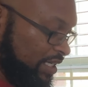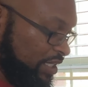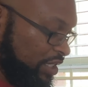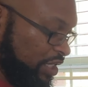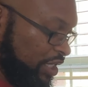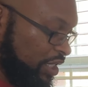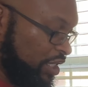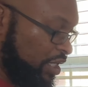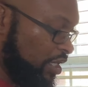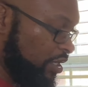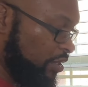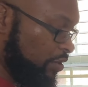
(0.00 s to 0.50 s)
to
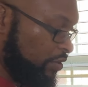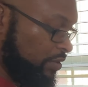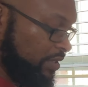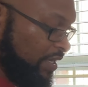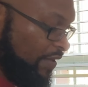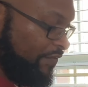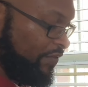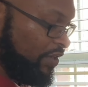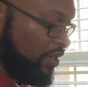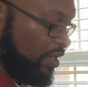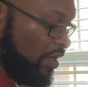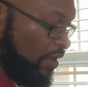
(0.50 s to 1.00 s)
use
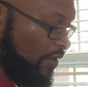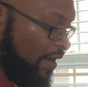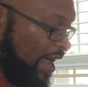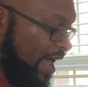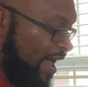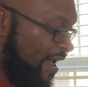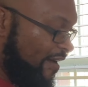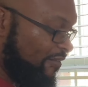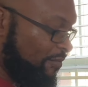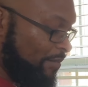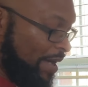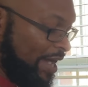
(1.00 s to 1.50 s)
if you don't
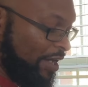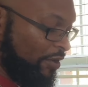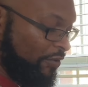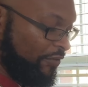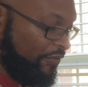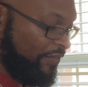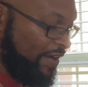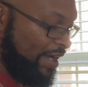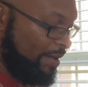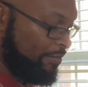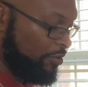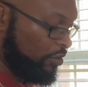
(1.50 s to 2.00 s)
have
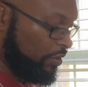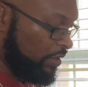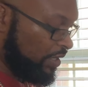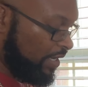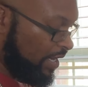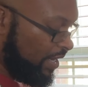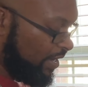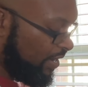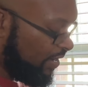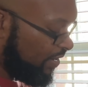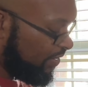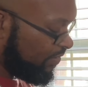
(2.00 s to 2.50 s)
microfiber
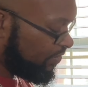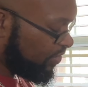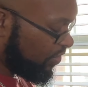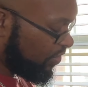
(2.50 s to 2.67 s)
gloves